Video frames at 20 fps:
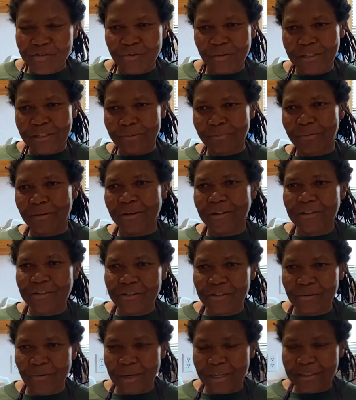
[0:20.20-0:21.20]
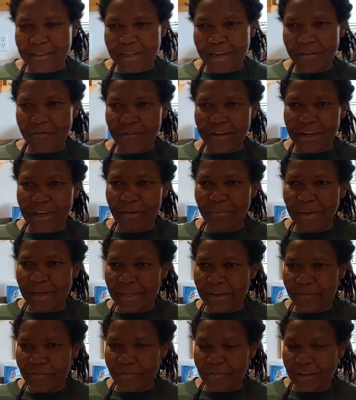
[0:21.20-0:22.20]
was brought to West Africa by
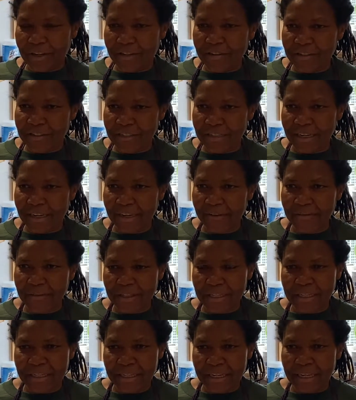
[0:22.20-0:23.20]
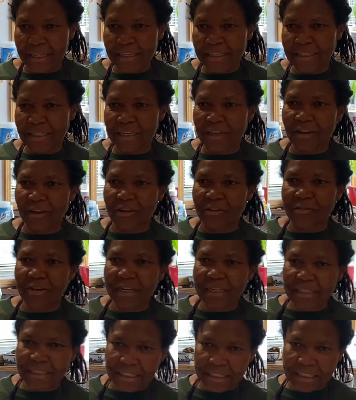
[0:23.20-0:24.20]
the freed slaves in the
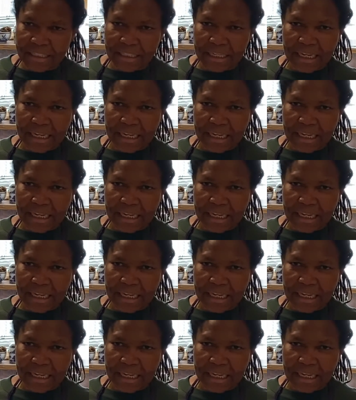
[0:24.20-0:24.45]
1800s.